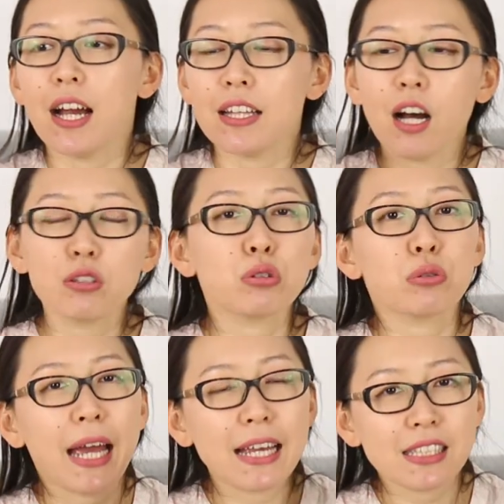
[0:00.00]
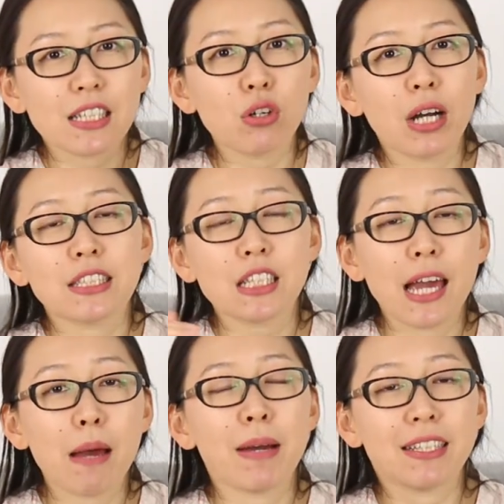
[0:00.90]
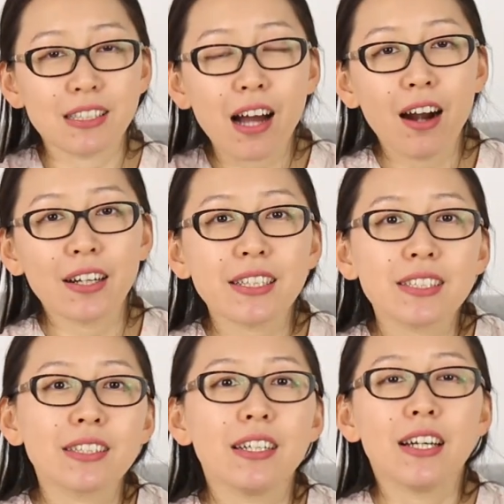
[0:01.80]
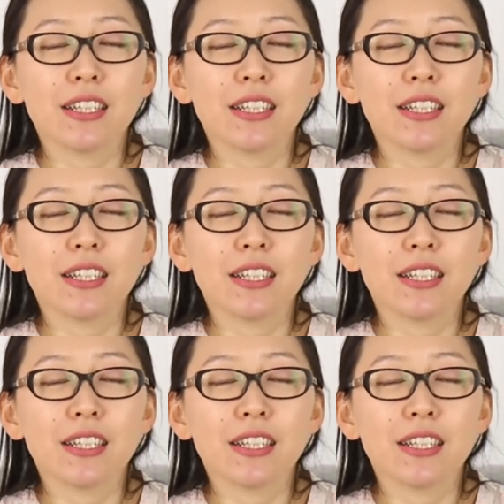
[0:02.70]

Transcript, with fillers: and how to do SEO, SEM as an artist.